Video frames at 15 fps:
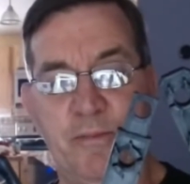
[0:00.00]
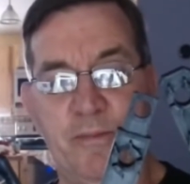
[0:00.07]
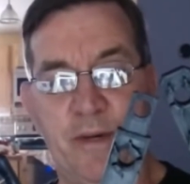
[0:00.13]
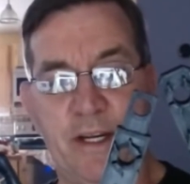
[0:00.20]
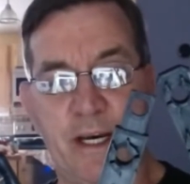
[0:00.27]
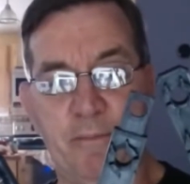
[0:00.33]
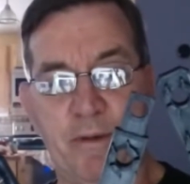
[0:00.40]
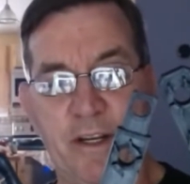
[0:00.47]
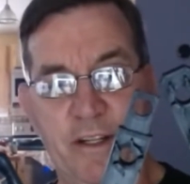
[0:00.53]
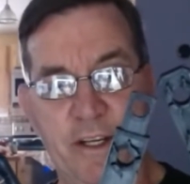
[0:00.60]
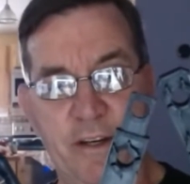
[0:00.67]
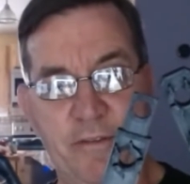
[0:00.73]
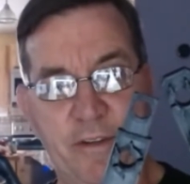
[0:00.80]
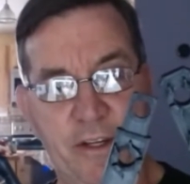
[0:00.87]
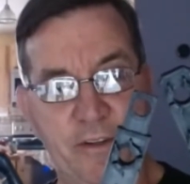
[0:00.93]
but I
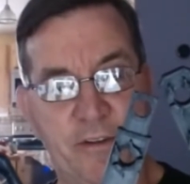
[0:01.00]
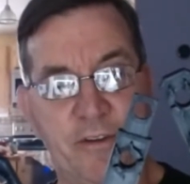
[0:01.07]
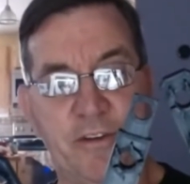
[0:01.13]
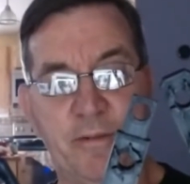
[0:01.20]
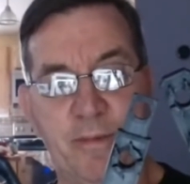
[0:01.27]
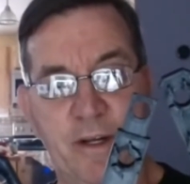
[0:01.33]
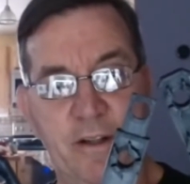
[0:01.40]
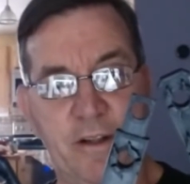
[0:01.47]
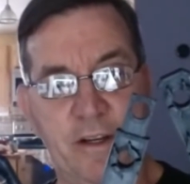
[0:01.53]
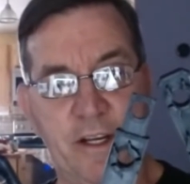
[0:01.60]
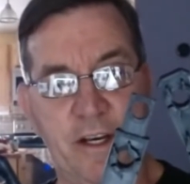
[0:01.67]
believe these are small enough